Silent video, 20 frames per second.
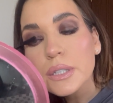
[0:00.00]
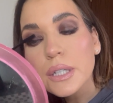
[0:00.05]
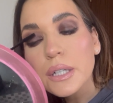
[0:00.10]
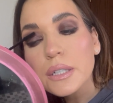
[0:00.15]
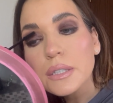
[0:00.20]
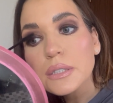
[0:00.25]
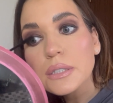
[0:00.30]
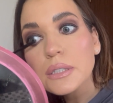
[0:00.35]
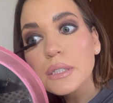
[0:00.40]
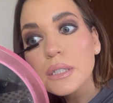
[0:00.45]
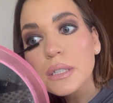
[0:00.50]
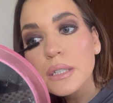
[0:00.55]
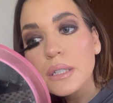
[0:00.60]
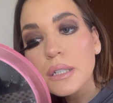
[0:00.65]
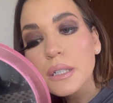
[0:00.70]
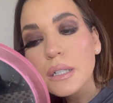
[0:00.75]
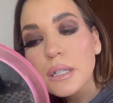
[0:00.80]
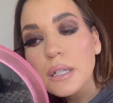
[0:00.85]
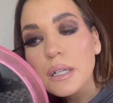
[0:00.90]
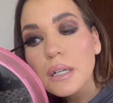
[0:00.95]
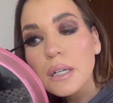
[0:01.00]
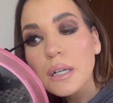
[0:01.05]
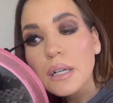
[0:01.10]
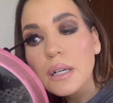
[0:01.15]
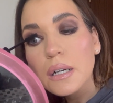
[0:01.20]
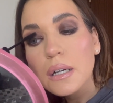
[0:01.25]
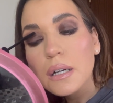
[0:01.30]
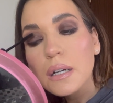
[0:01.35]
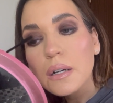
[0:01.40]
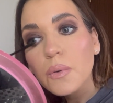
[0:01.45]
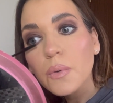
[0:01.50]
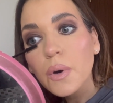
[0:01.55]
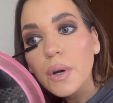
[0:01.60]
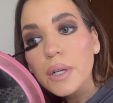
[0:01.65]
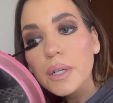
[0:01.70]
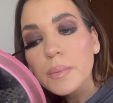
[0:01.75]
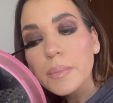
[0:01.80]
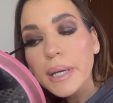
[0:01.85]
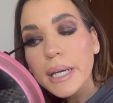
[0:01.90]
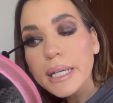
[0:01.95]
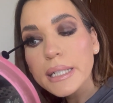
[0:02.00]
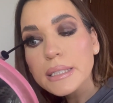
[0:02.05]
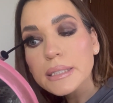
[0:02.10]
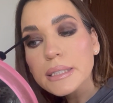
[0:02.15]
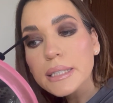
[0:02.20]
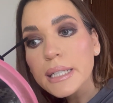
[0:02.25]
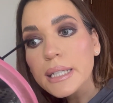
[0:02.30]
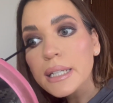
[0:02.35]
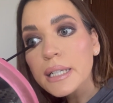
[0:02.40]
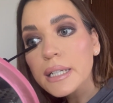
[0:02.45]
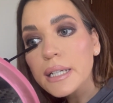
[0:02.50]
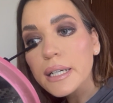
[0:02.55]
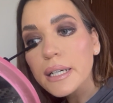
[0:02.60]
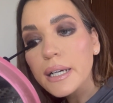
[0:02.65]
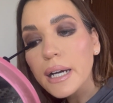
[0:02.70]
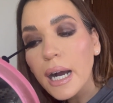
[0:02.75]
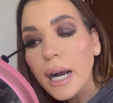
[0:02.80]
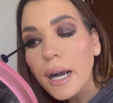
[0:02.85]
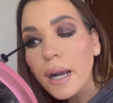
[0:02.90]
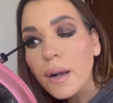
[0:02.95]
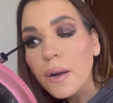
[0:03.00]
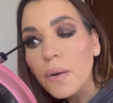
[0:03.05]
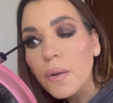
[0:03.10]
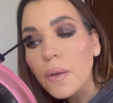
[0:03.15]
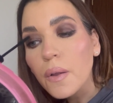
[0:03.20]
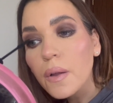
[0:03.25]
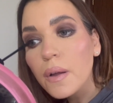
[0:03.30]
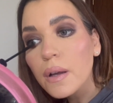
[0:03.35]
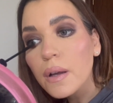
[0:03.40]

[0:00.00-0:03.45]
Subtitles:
that's what an amazing angle.